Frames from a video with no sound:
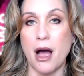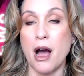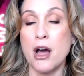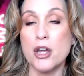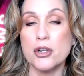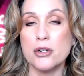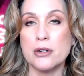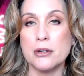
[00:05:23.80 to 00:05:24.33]

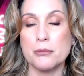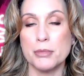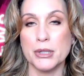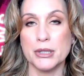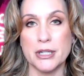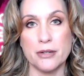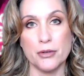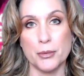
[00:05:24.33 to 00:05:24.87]

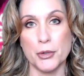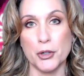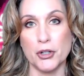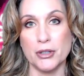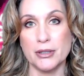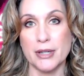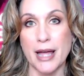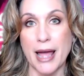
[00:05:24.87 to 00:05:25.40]

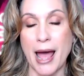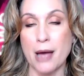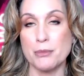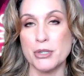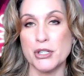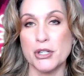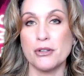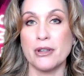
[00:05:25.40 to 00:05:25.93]
Unbelievable.
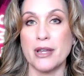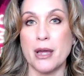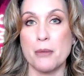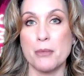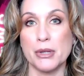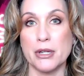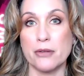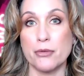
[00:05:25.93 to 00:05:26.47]
Absolutely
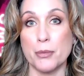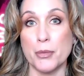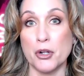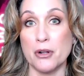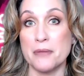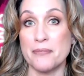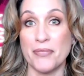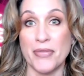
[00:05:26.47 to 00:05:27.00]

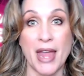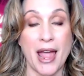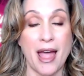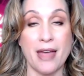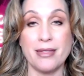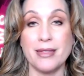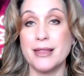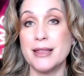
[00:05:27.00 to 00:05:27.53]
unbelievable.
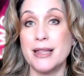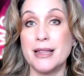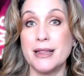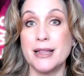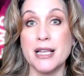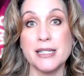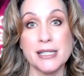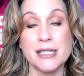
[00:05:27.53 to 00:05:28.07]
And
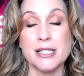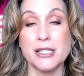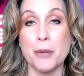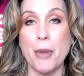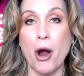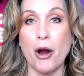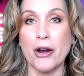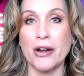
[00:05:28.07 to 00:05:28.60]
this is
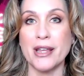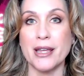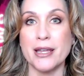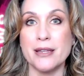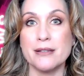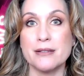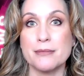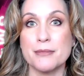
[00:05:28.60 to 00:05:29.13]
the
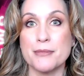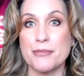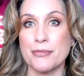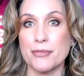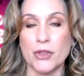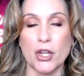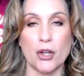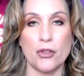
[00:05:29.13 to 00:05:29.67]
party
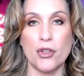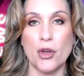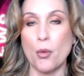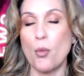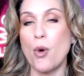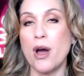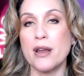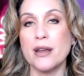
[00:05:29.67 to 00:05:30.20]

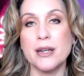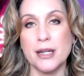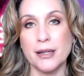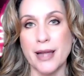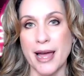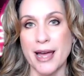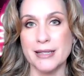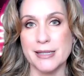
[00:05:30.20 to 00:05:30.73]
that won in
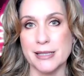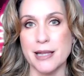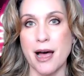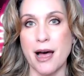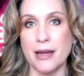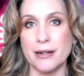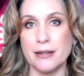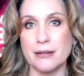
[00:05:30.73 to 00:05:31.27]
a
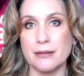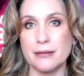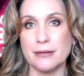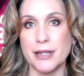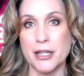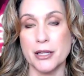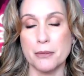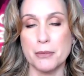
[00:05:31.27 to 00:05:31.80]
landslide
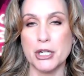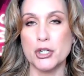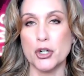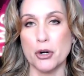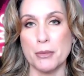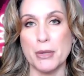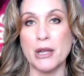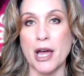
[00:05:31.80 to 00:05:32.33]
in the
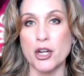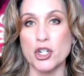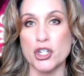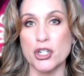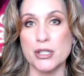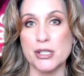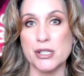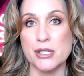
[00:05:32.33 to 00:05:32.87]
midterm
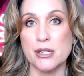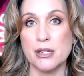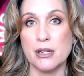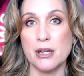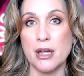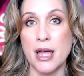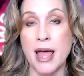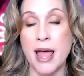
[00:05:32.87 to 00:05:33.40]
elections.
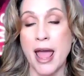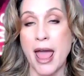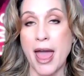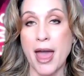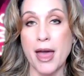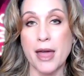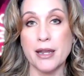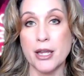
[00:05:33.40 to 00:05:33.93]

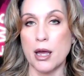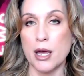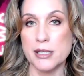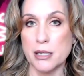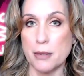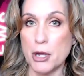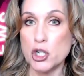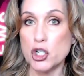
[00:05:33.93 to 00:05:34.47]
And
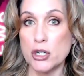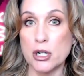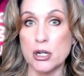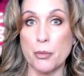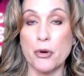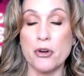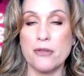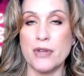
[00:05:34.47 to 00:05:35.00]
as I mentioned in
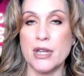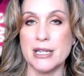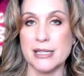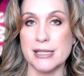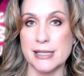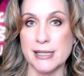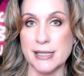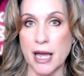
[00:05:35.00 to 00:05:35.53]
a
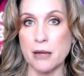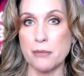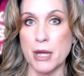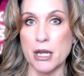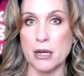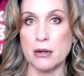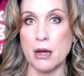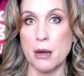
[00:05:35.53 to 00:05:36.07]
previous
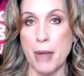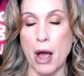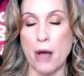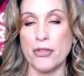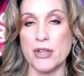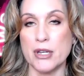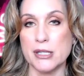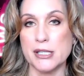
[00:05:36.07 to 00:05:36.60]
segment
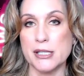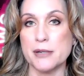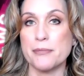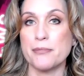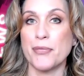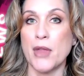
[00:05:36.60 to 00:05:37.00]
about this,